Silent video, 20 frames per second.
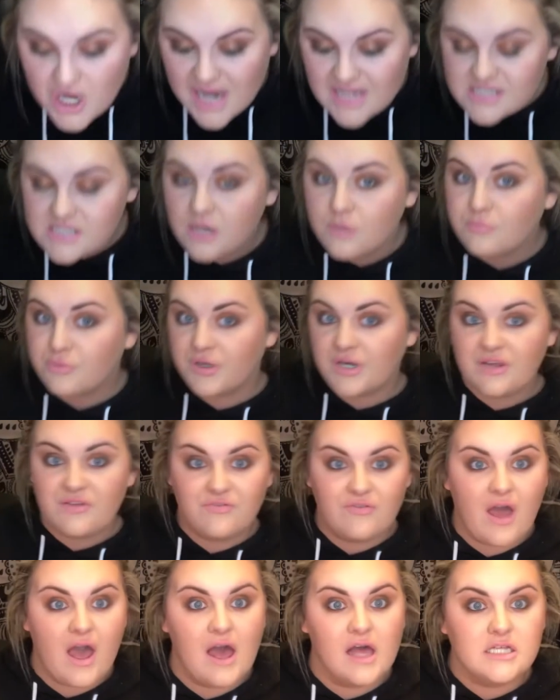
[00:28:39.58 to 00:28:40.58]
it dries down pretty
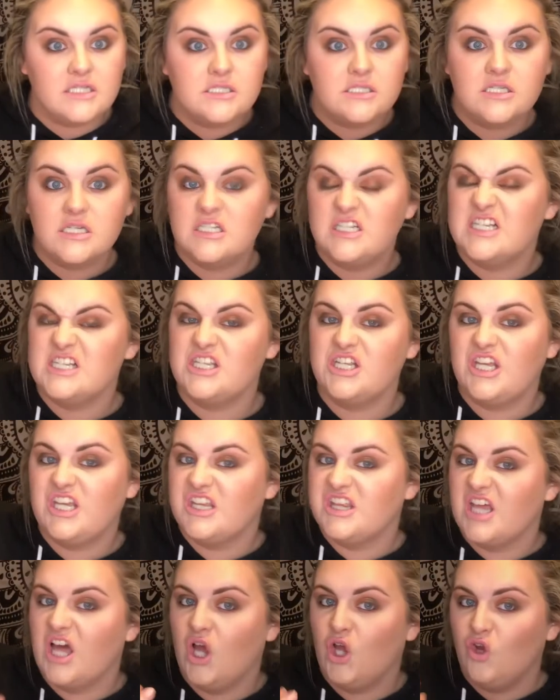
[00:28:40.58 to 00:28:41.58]
fast. It doesn't
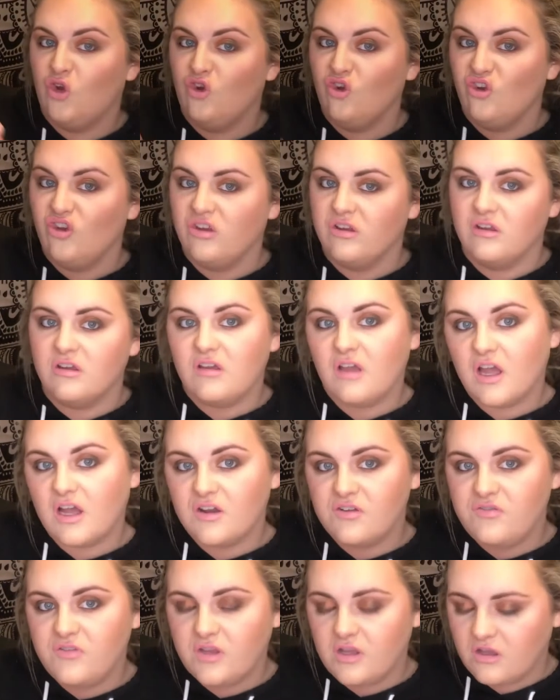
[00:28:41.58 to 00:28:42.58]
get that
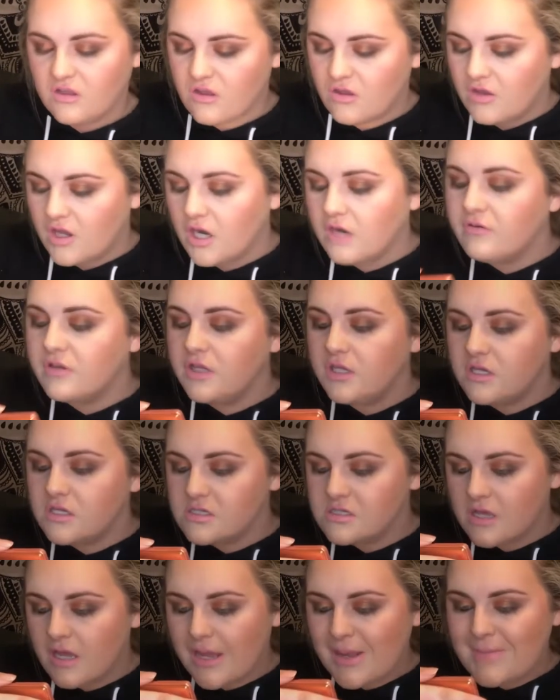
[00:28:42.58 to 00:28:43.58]
kind of feeling though that I really
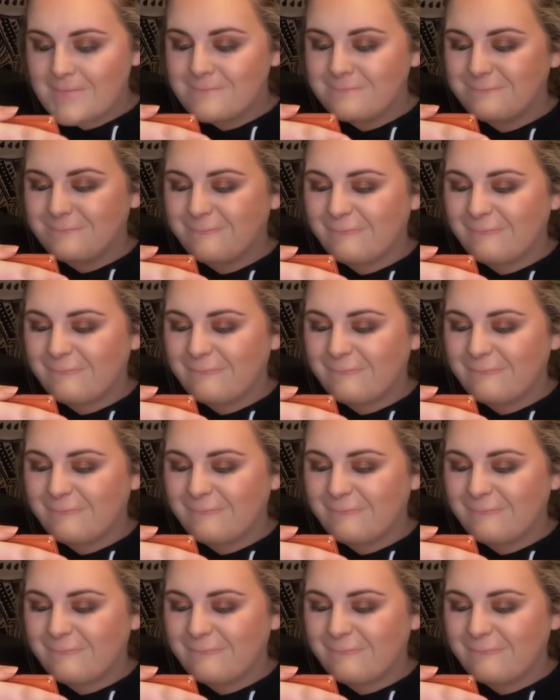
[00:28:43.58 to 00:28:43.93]
dislike.